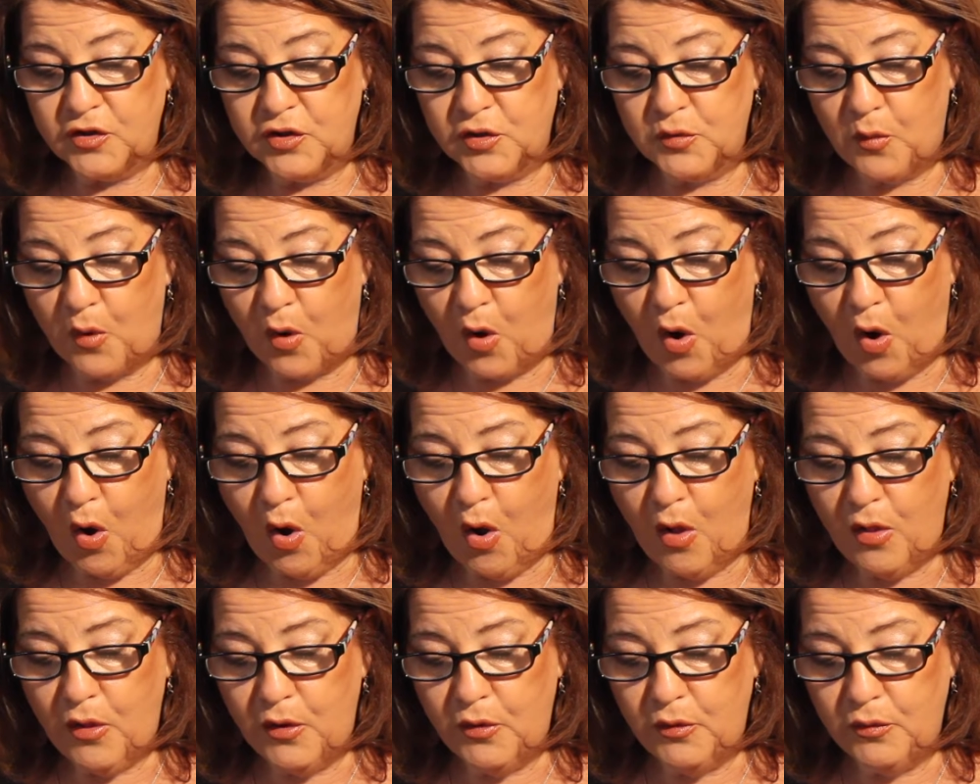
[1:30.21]
to
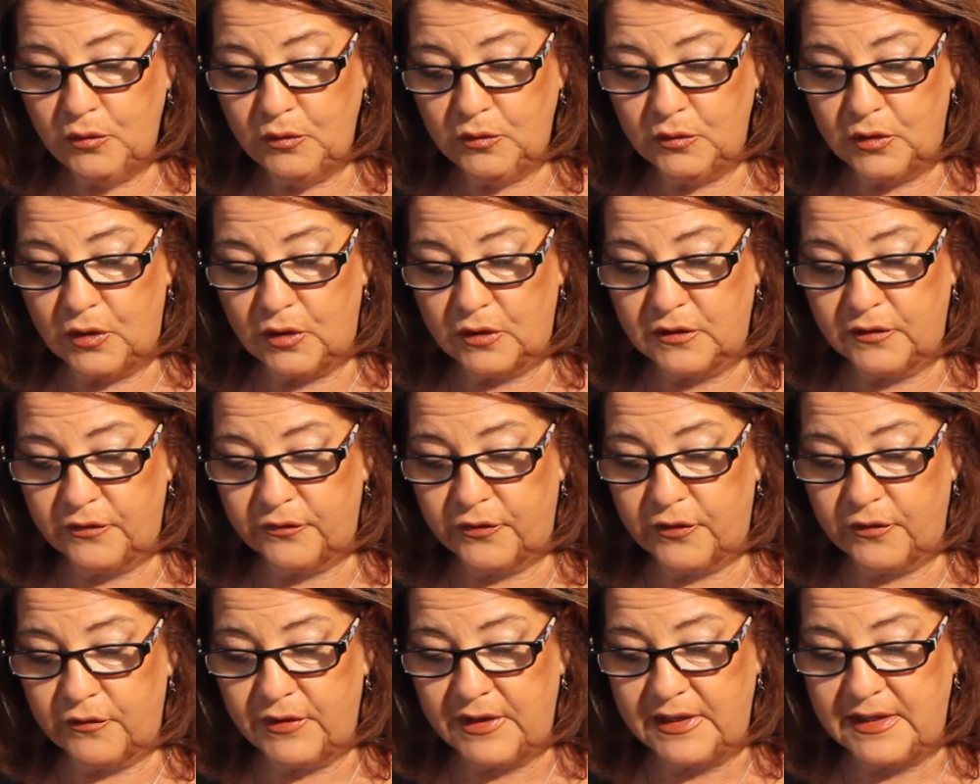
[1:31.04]
all who looked
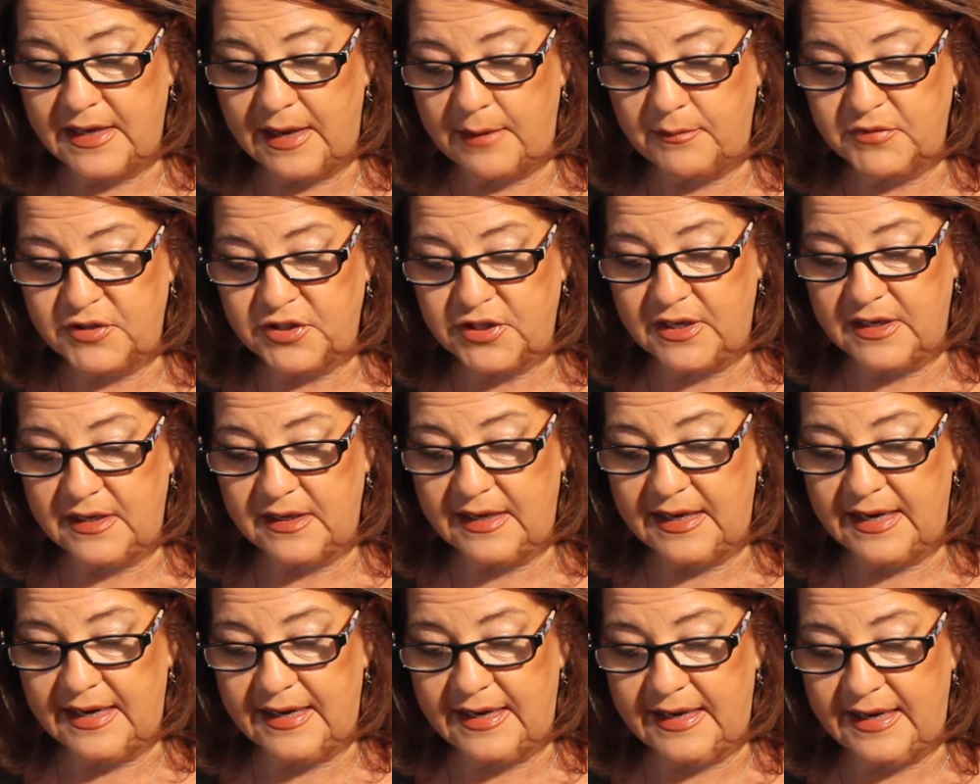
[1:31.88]
for
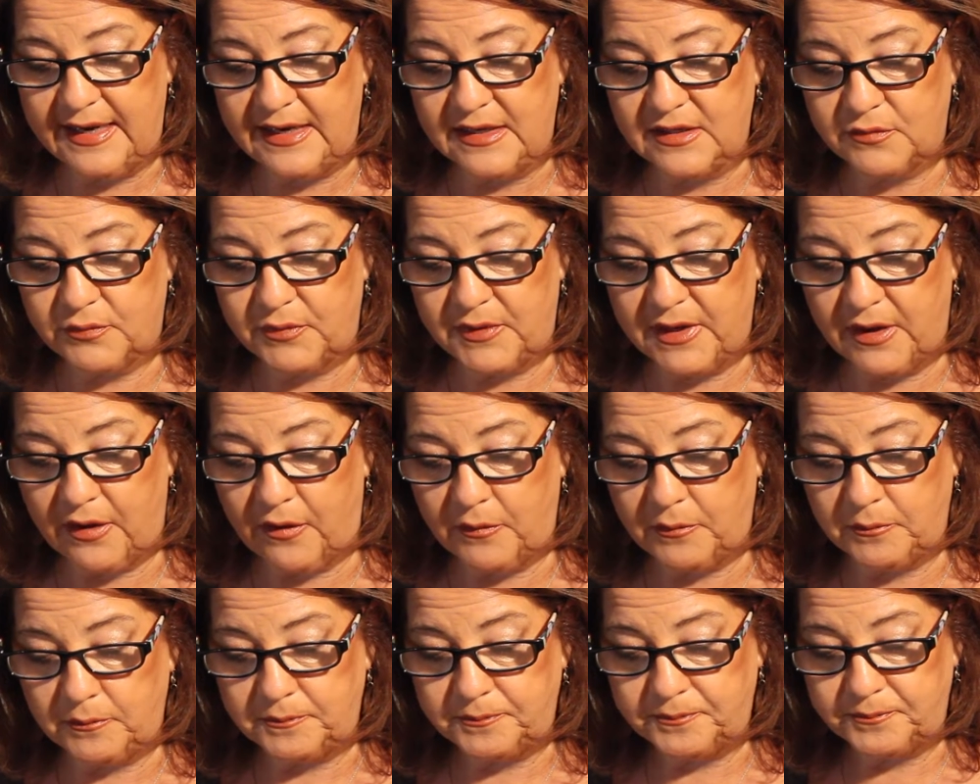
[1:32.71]
redemption in
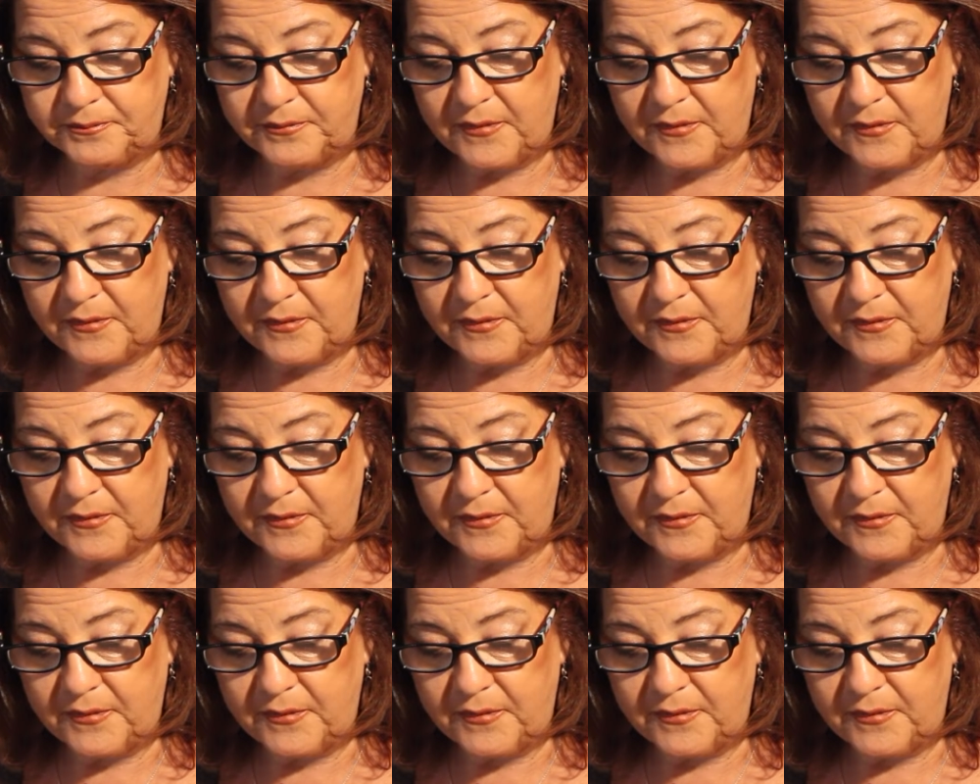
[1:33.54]
Israel.